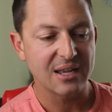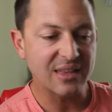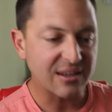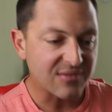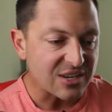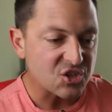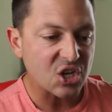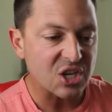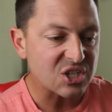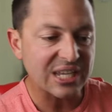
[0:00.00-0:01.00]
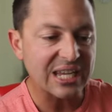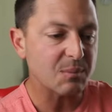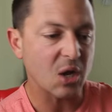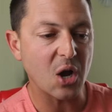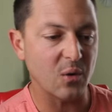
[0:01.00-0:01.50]
that if they just
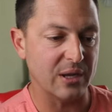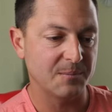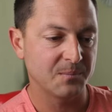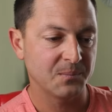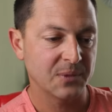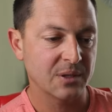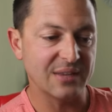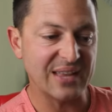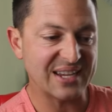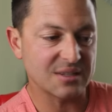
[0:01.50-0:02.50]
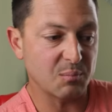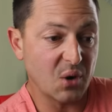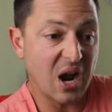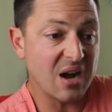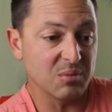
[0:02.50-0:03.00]
keep going. And that's the
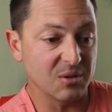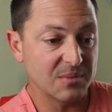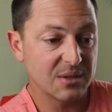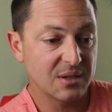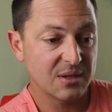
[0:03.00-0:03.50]
problem.